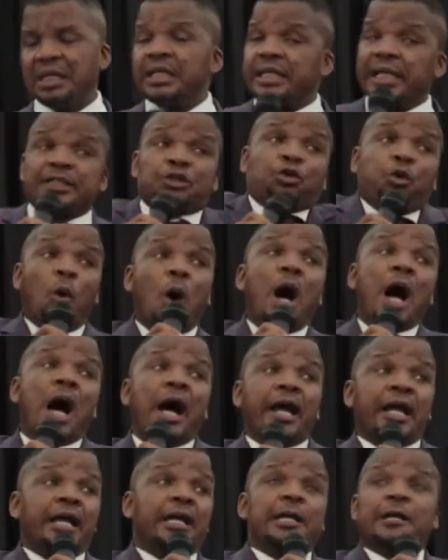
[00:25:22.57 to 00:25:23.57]
That's
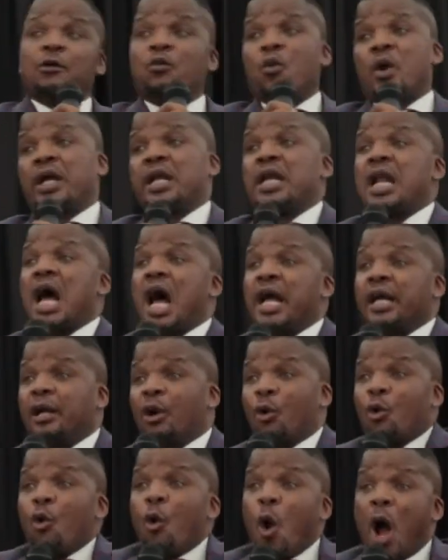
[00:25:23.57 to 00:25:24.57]
why when I
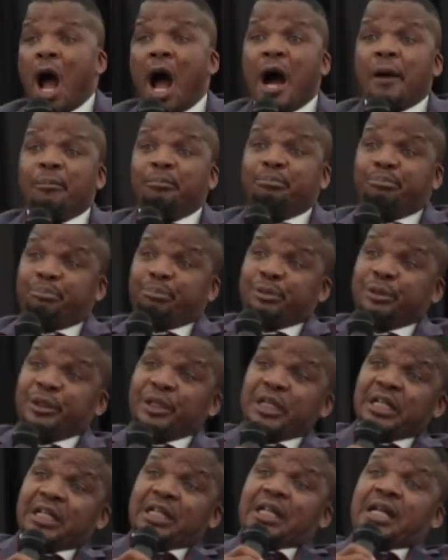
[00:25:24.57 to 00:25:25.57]
grew up,
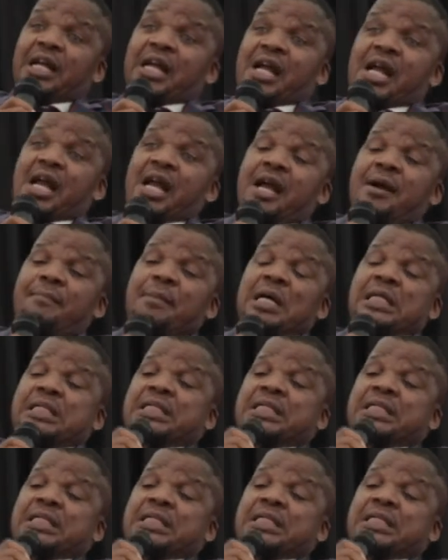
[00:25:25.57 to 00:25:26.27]
I